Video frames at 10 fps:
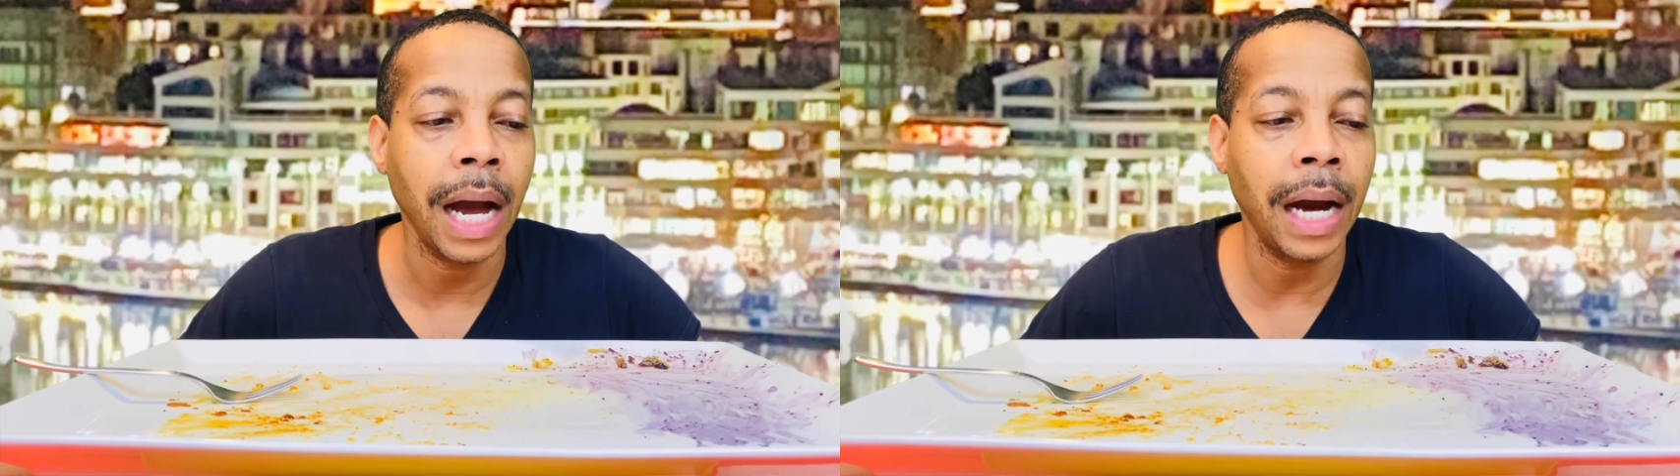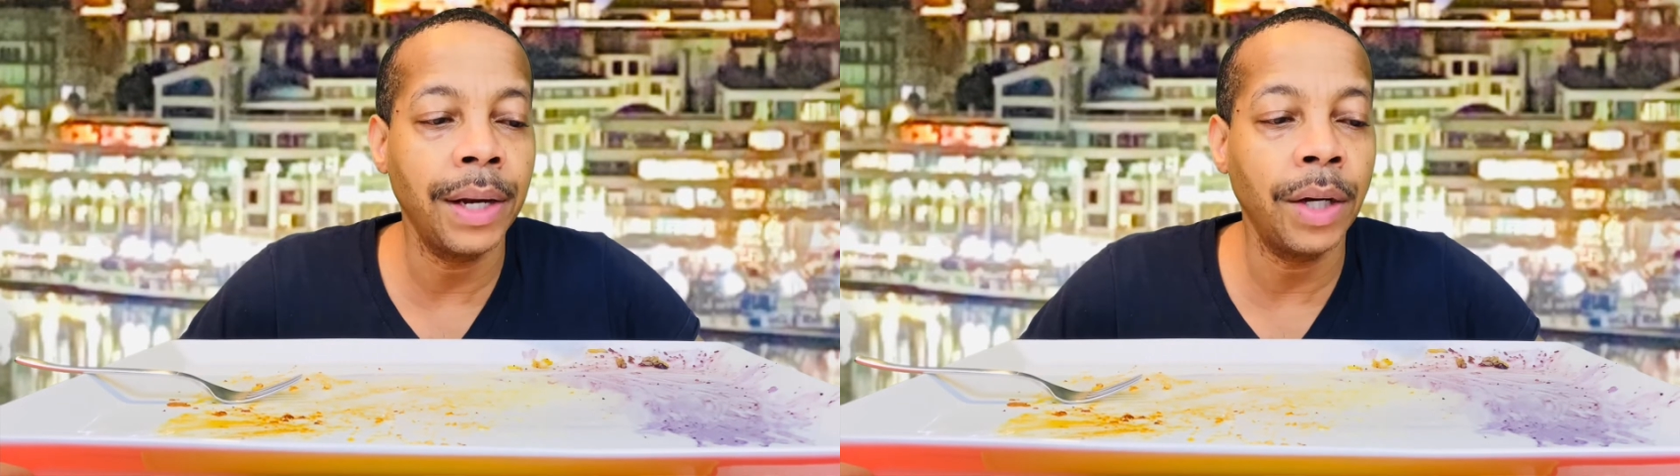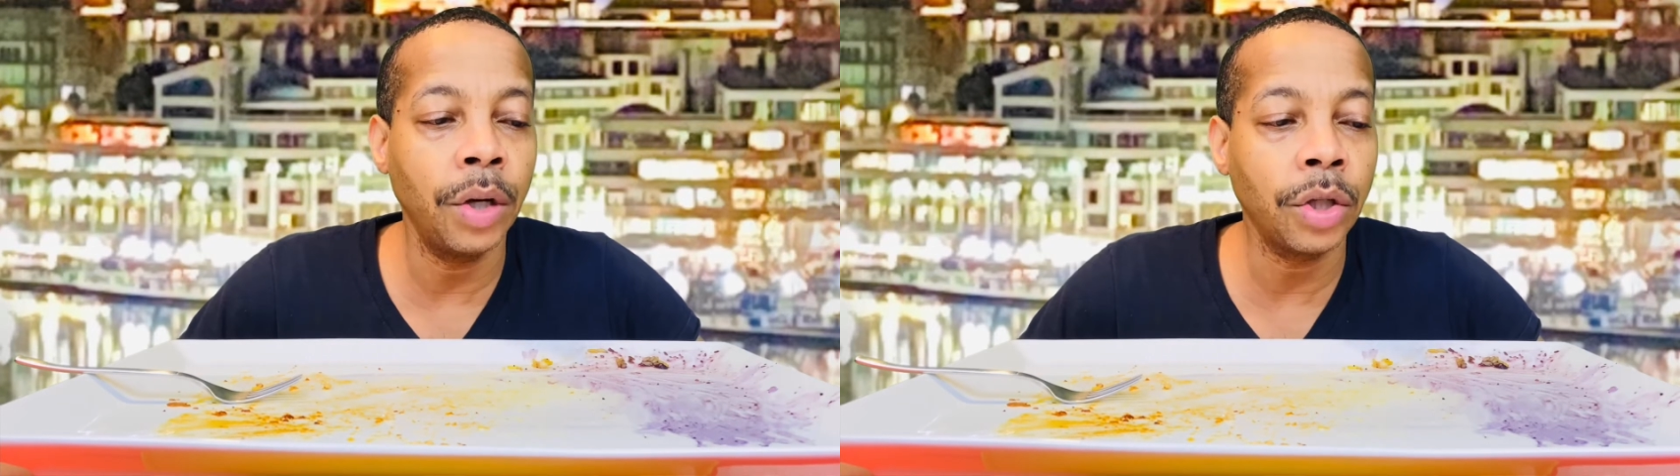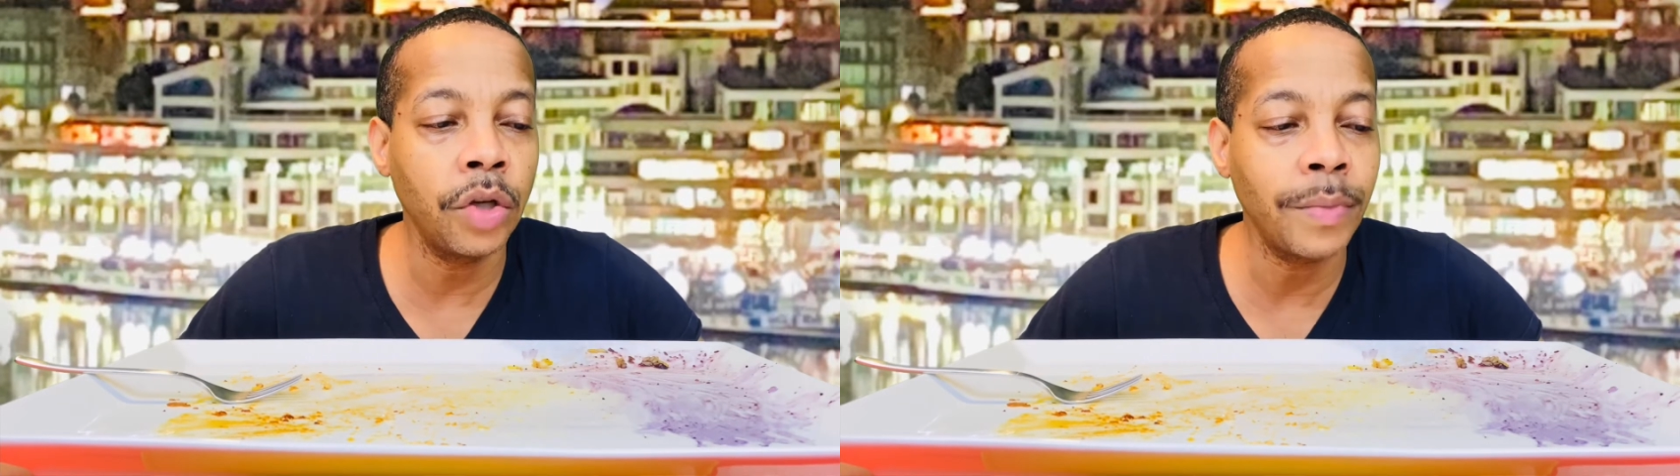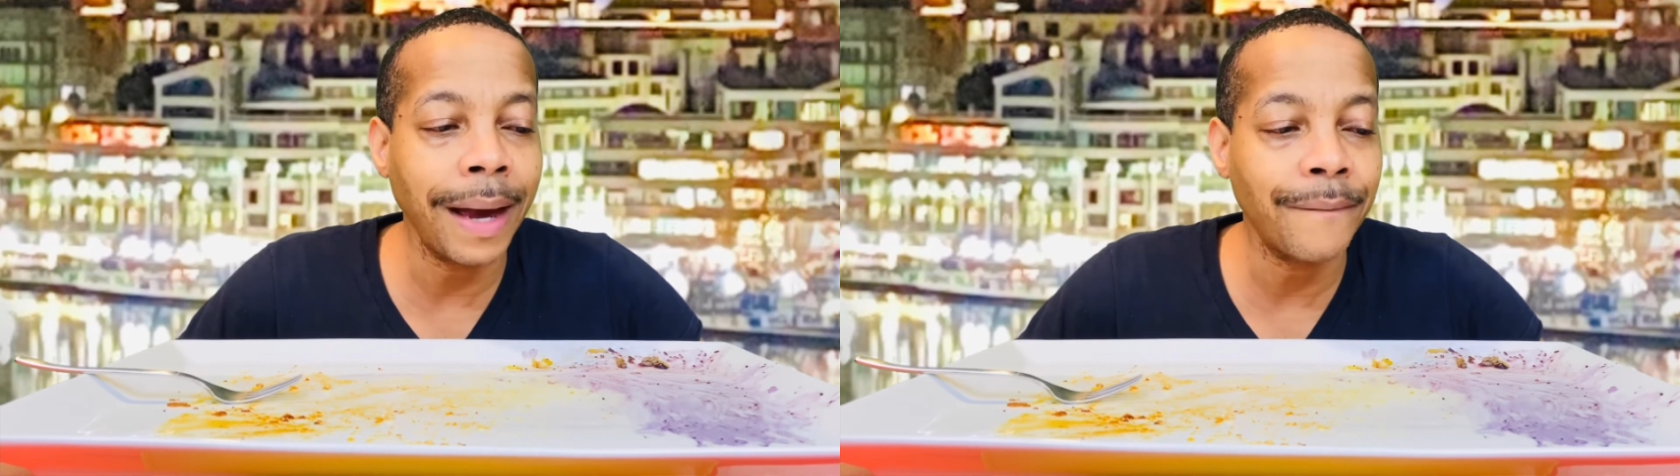I know you
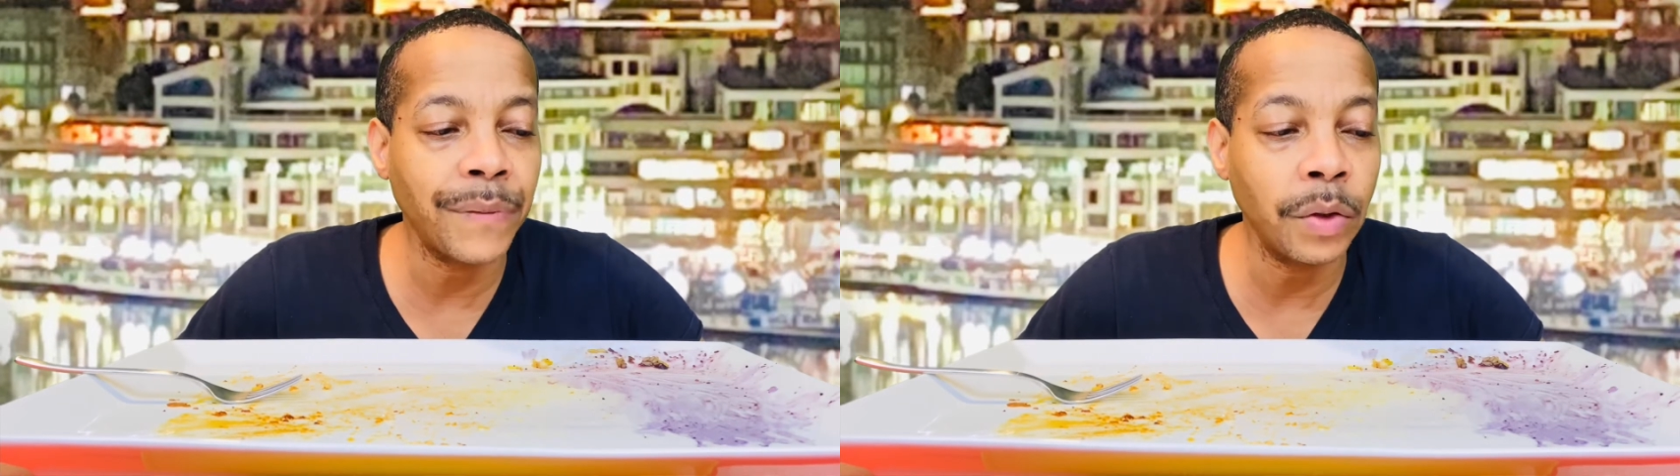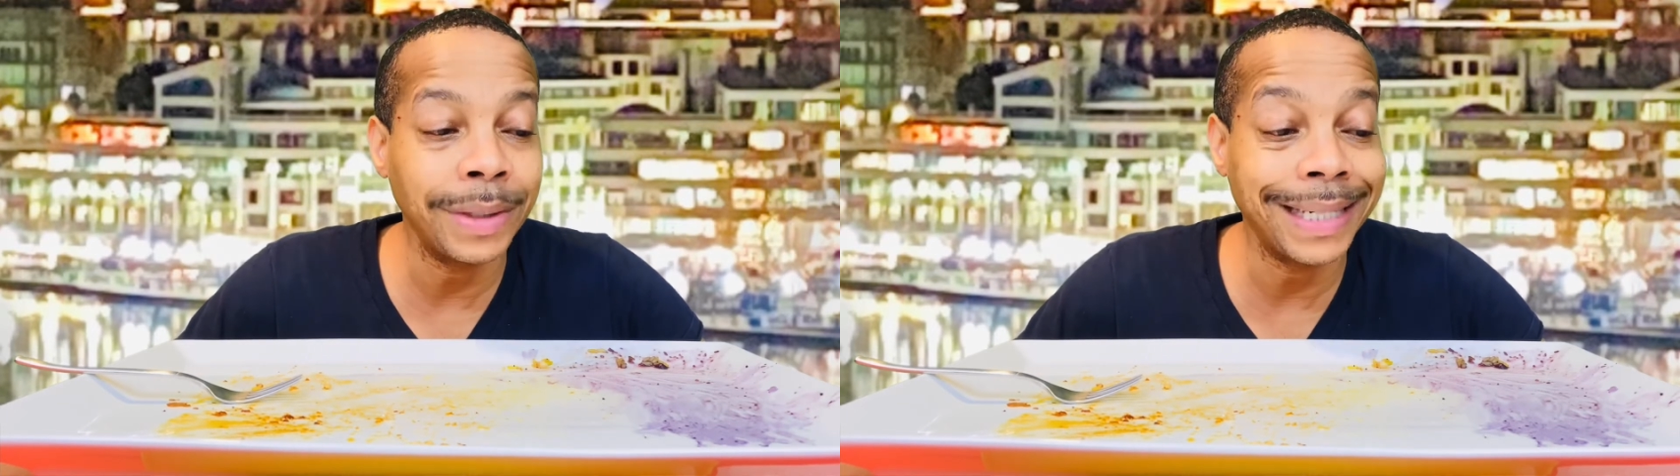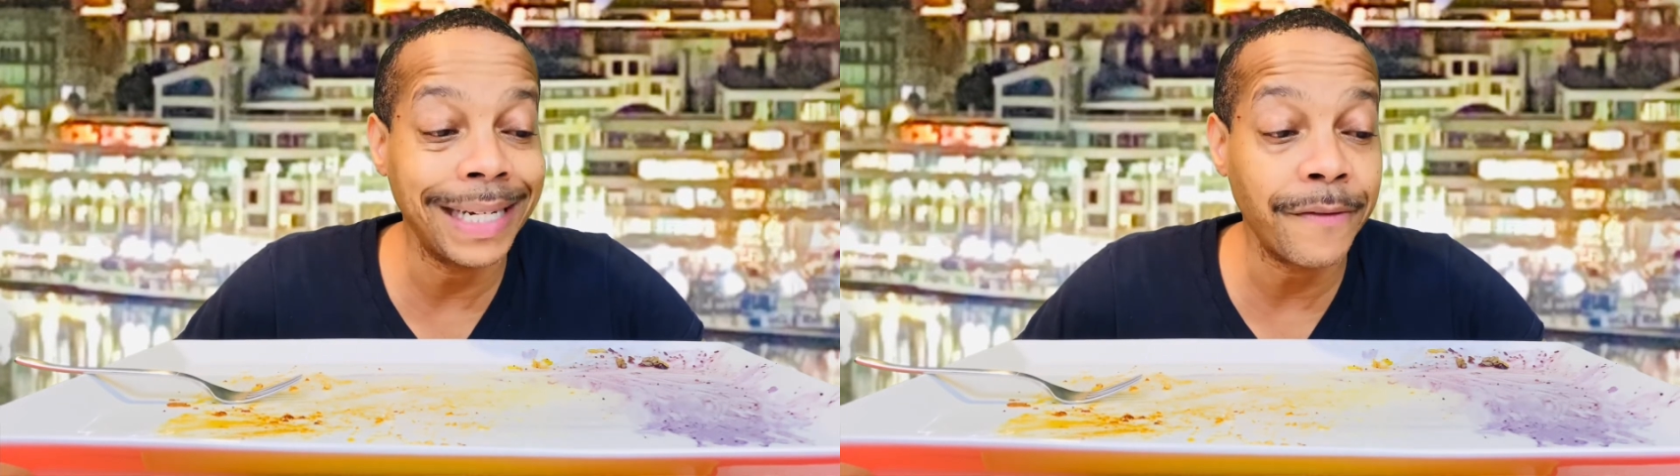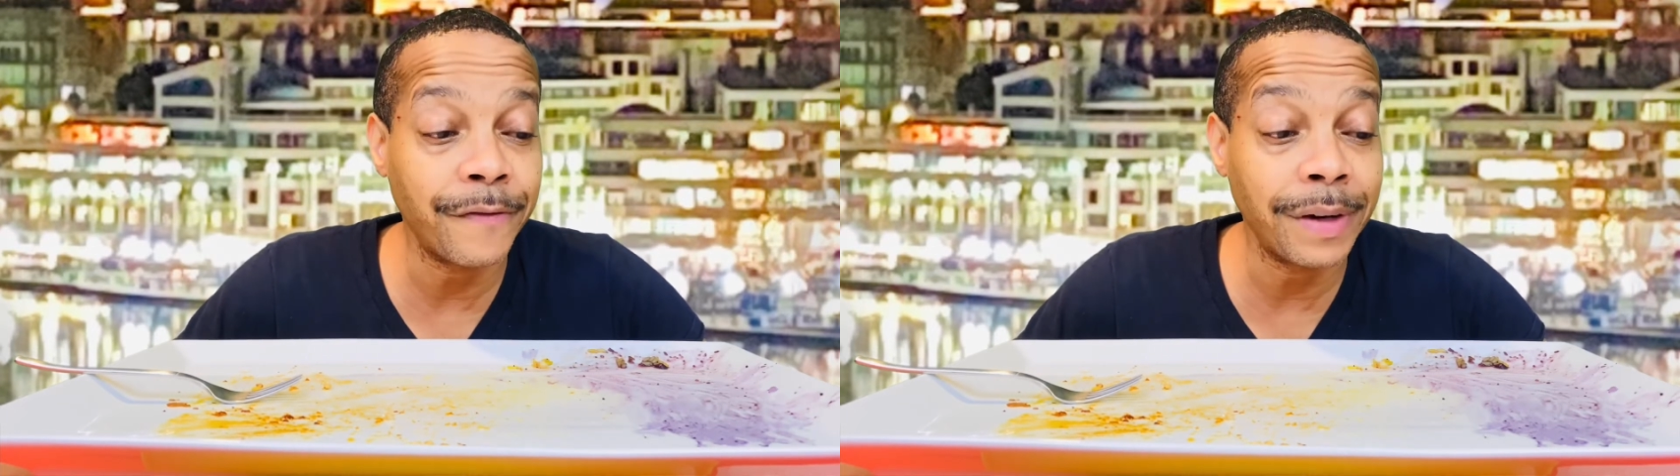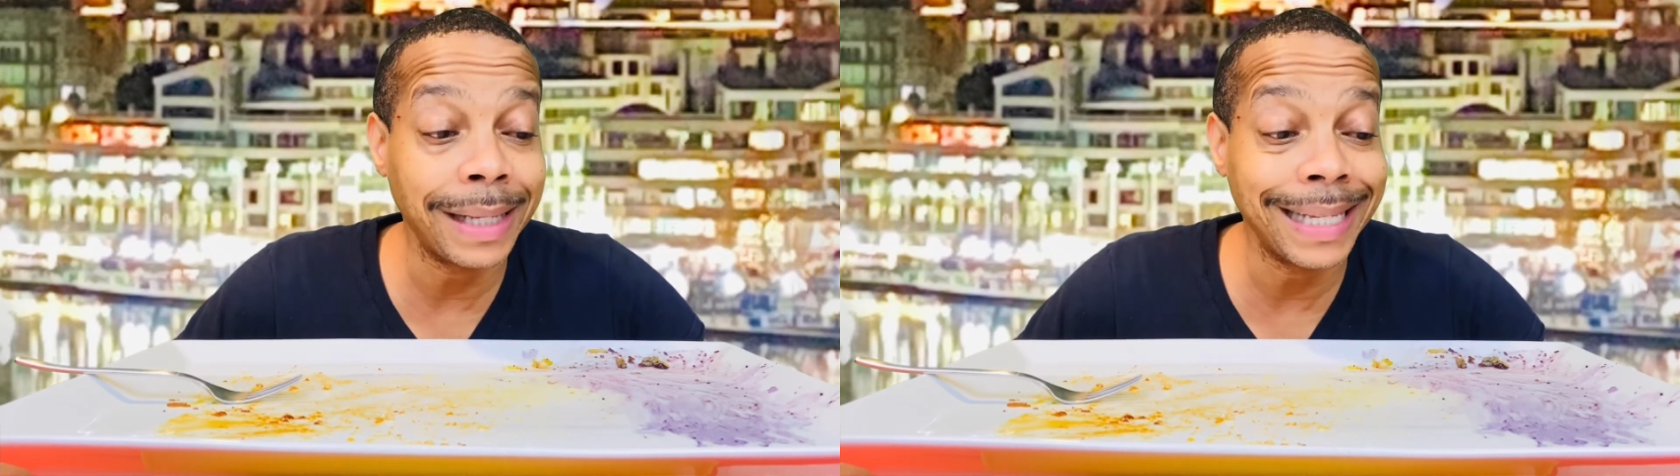might feel
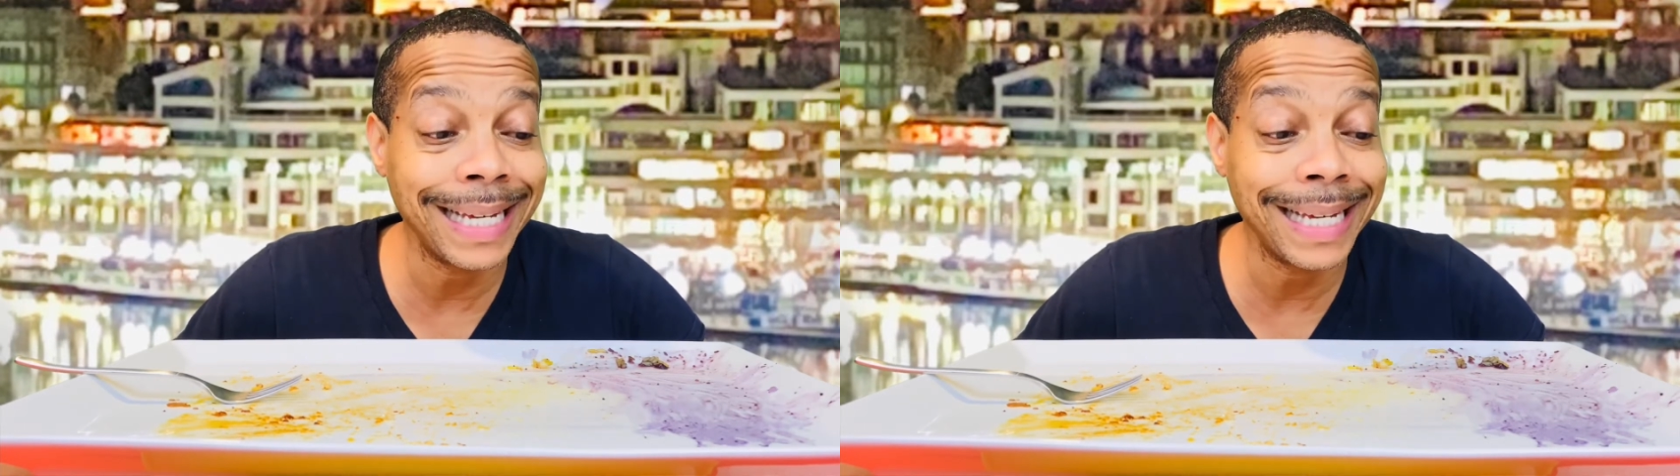differently